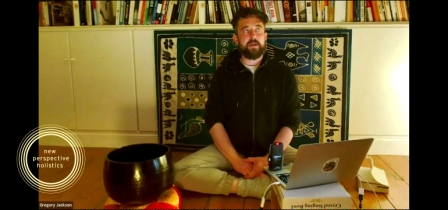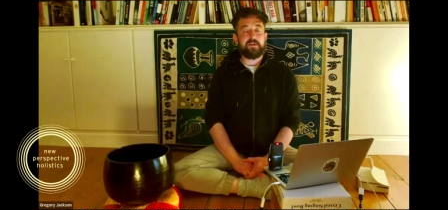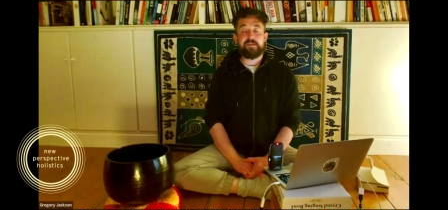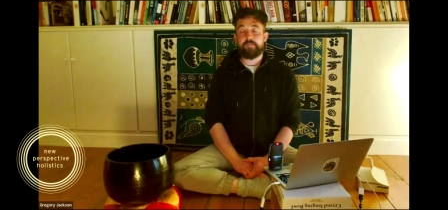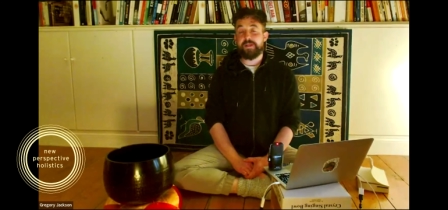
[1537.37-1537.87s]

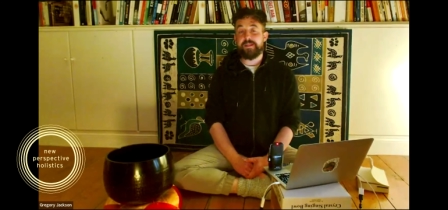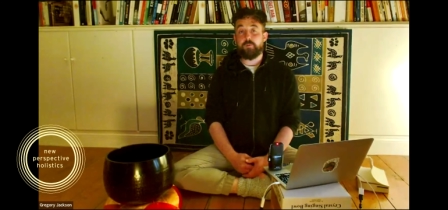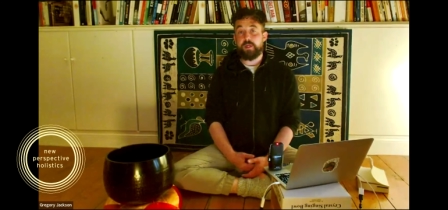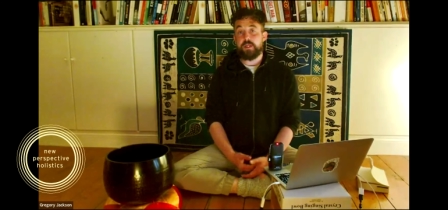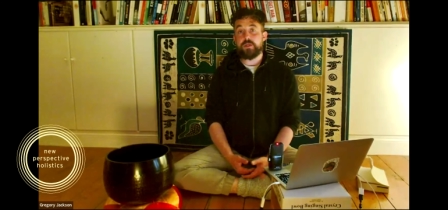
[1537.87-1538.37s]
something that
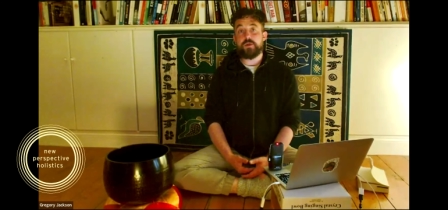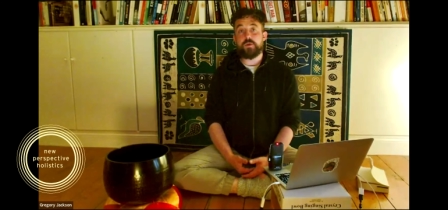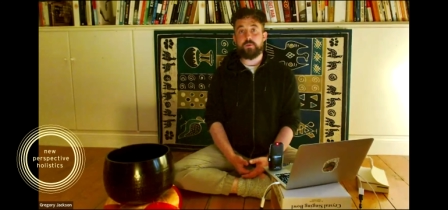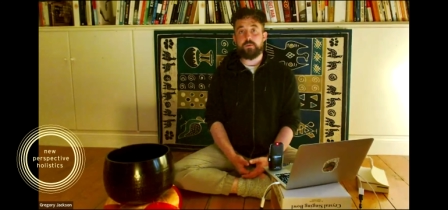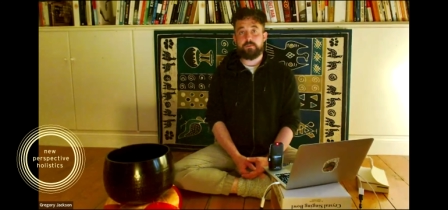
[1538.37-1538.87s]
we
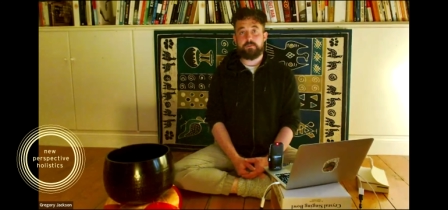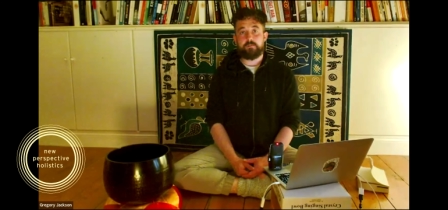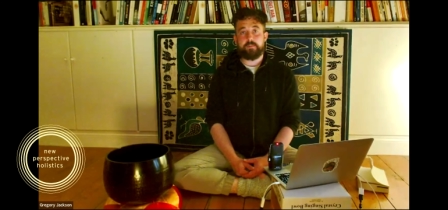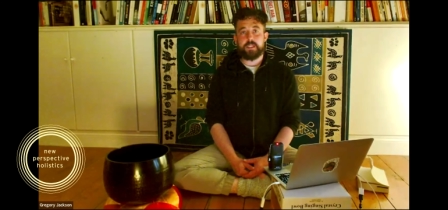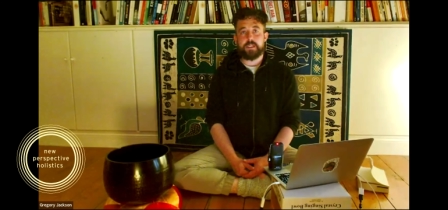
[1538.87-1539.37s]
do.
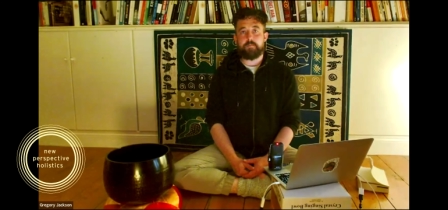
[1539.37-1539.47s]
It's a